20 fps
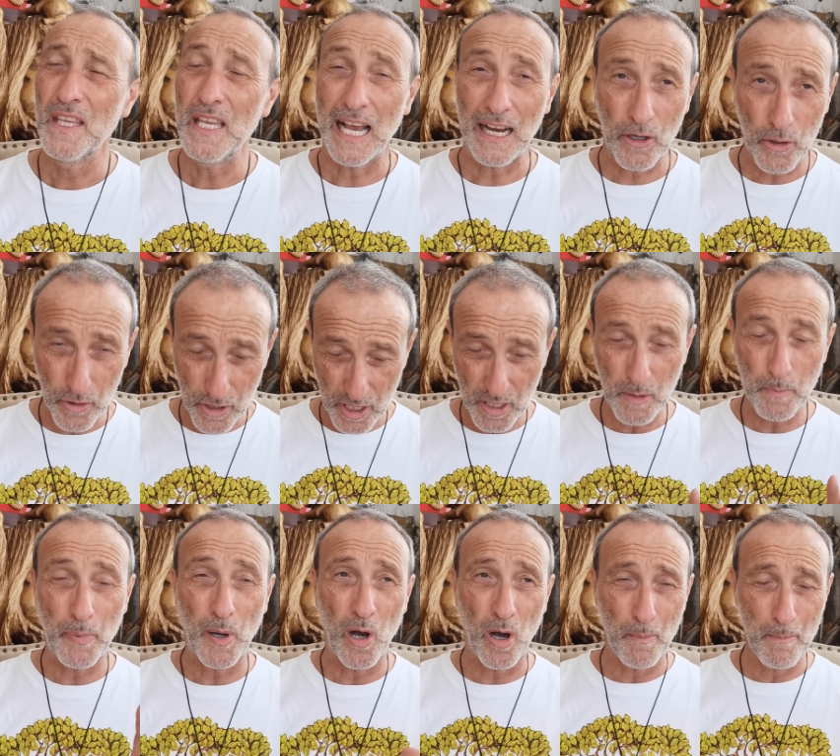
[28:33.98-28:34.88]
yeah, I could
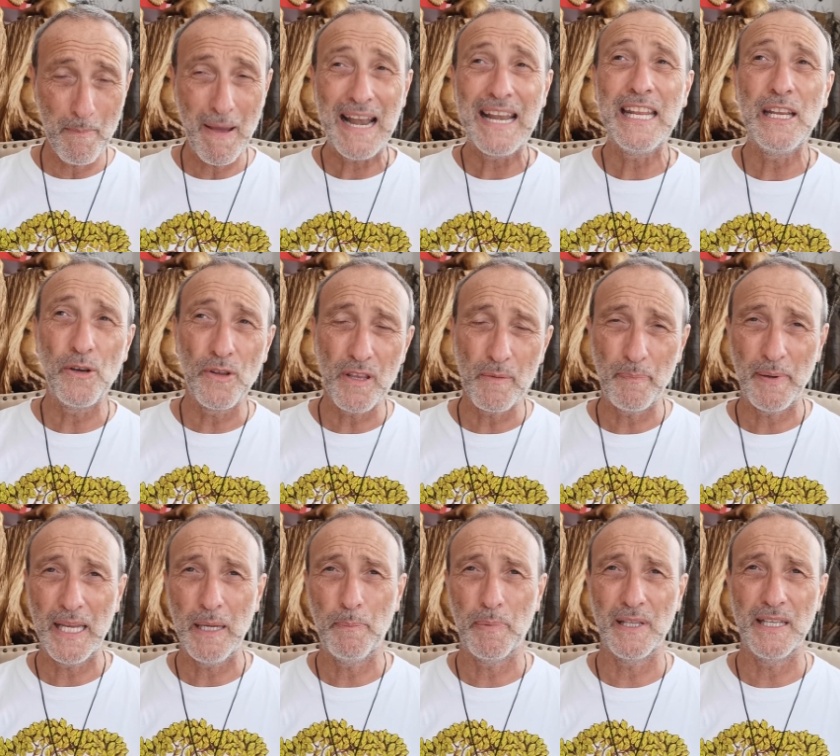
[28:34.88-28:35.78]
support many other
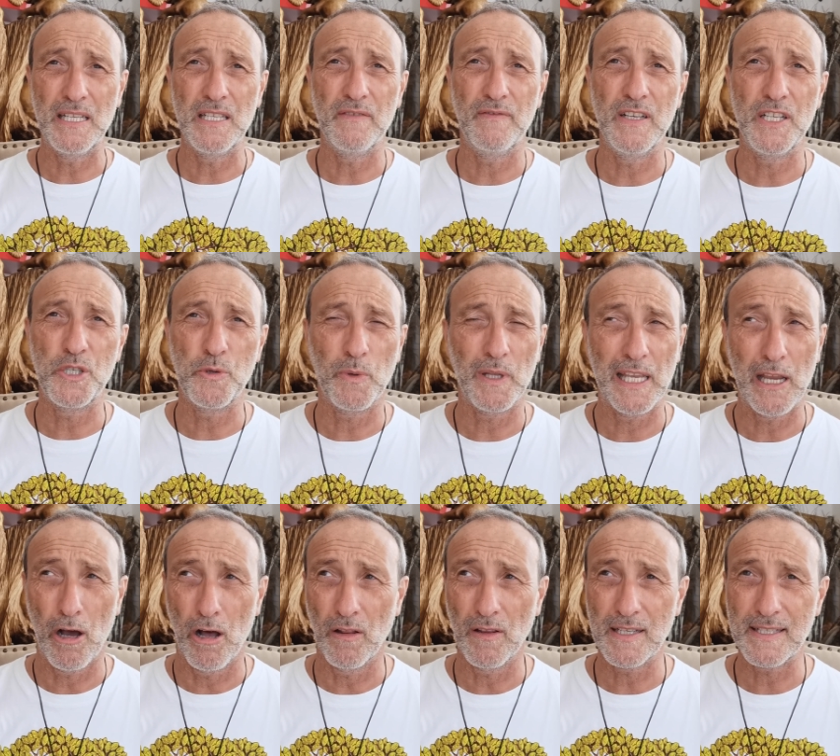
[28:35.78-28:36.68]
people
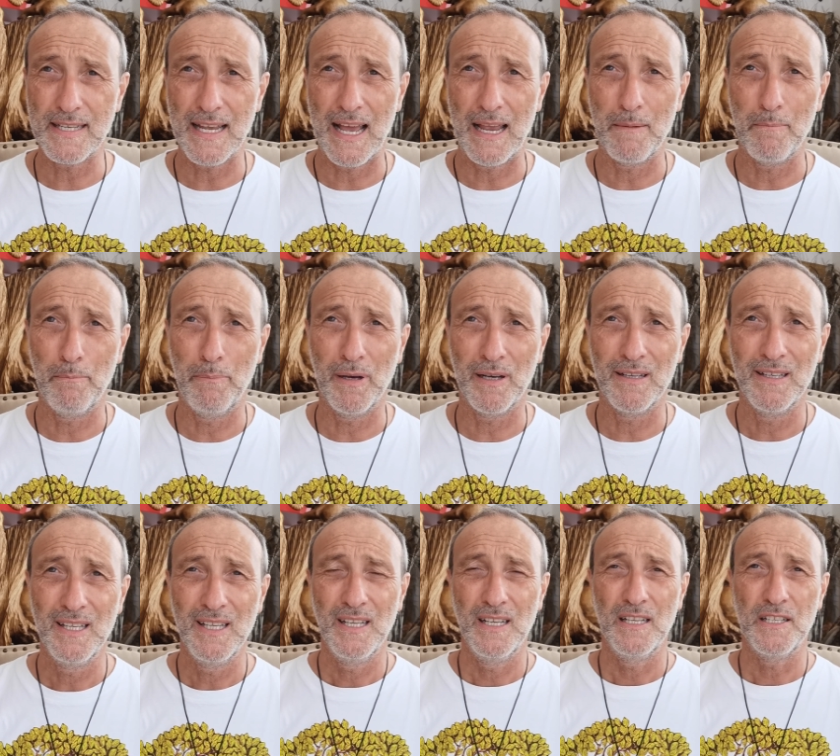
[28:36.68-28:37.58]
individually all the time,
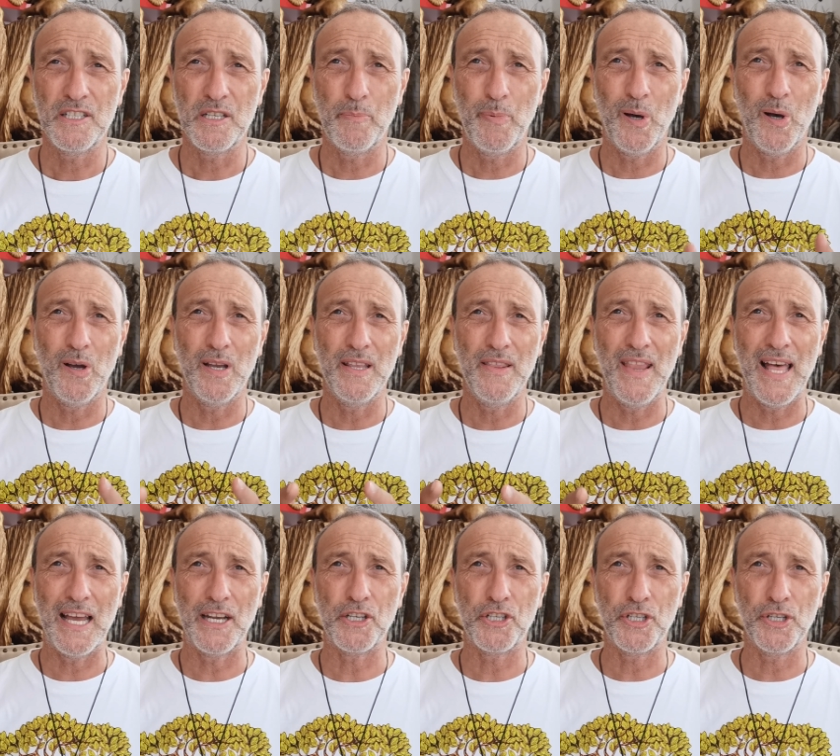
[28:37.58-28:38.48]
but supporting
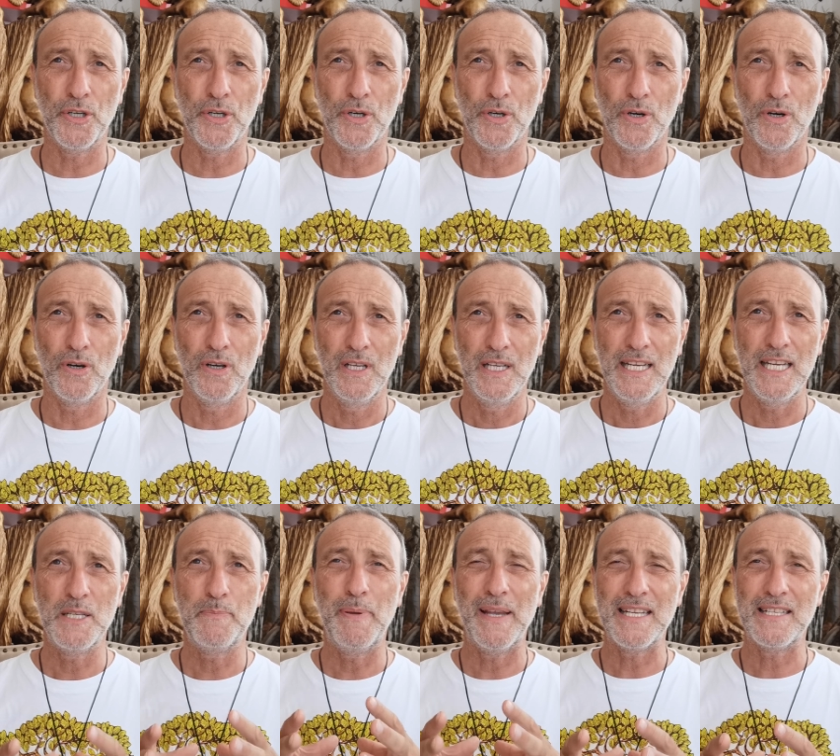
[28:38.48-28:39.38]
that show
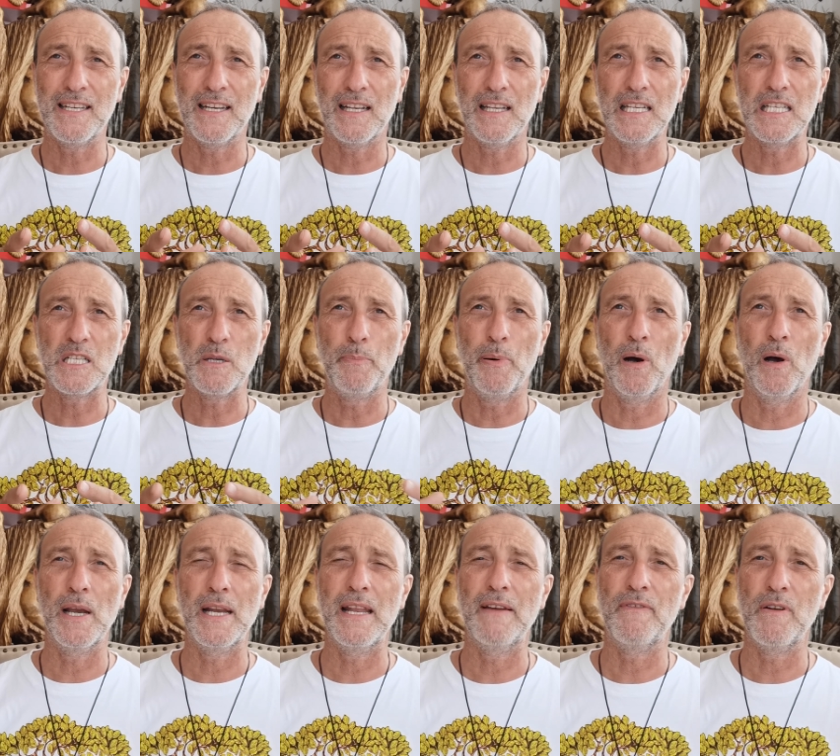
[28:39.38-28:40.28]
is basically
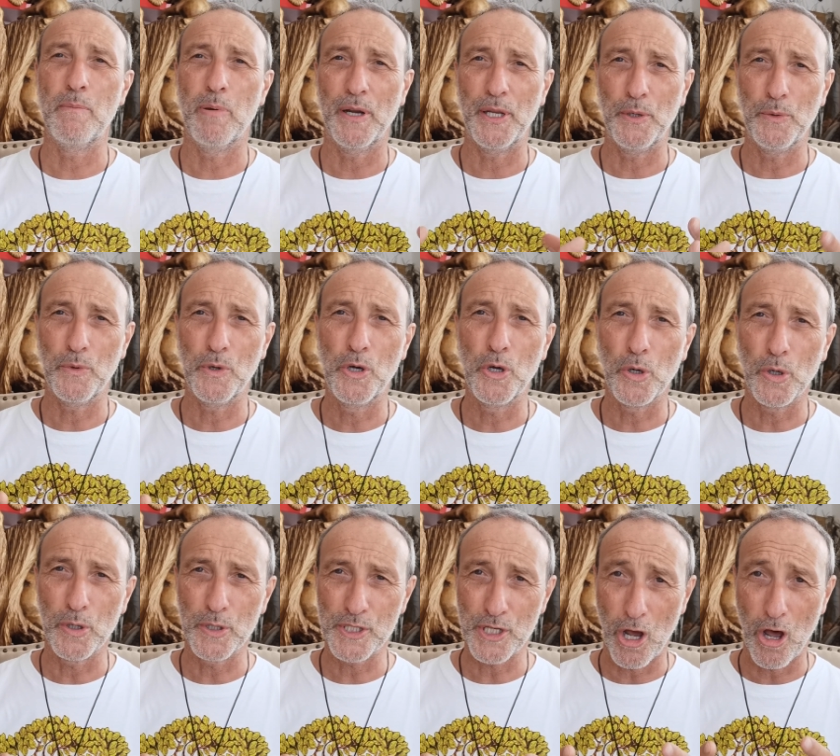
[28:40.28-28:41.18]
supporting everybody who
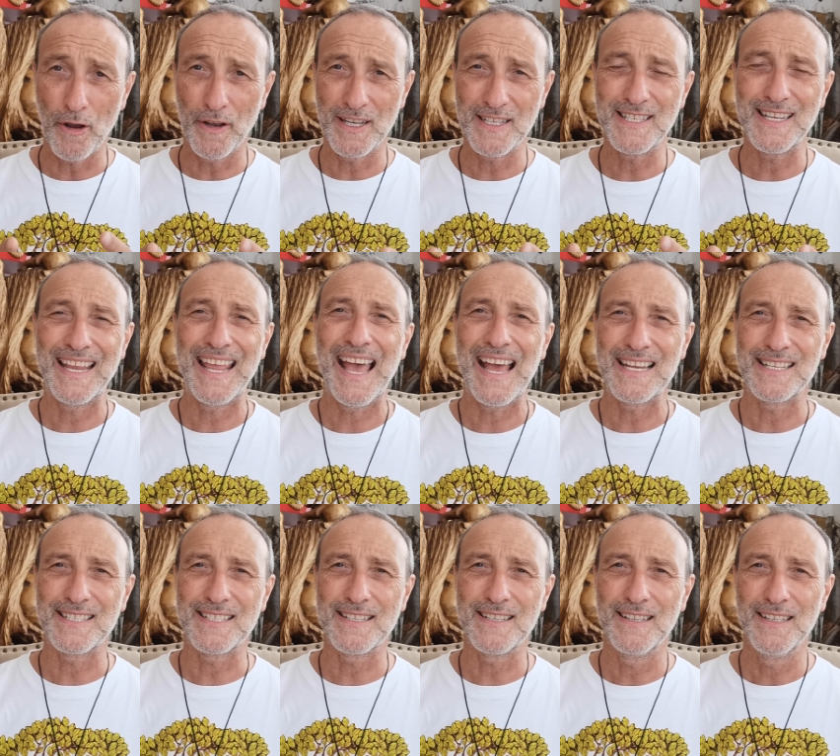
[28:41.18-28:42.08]
goes on as a
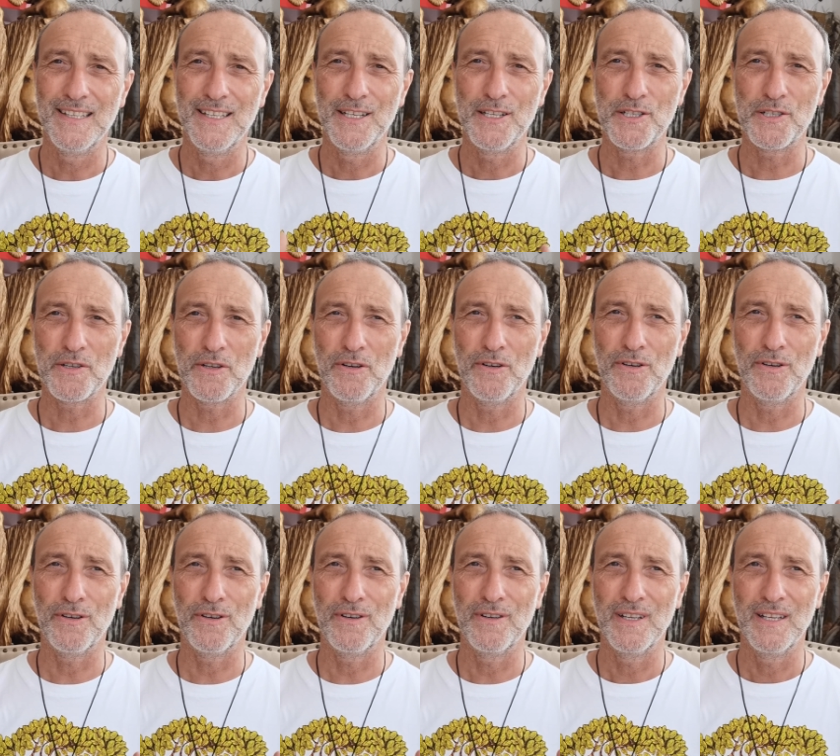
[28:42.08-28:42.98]
guest.
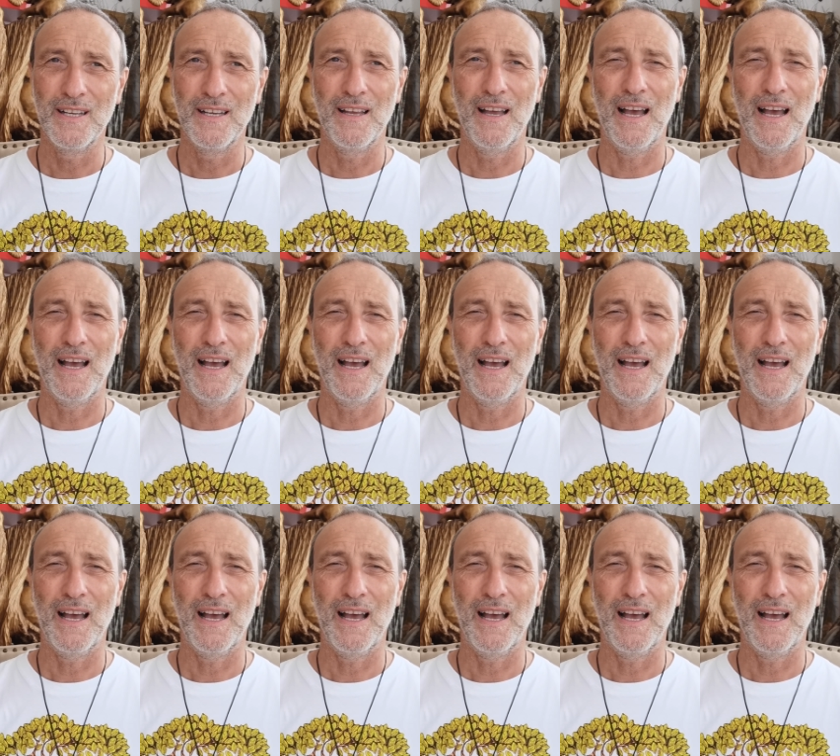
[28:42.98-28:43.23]
So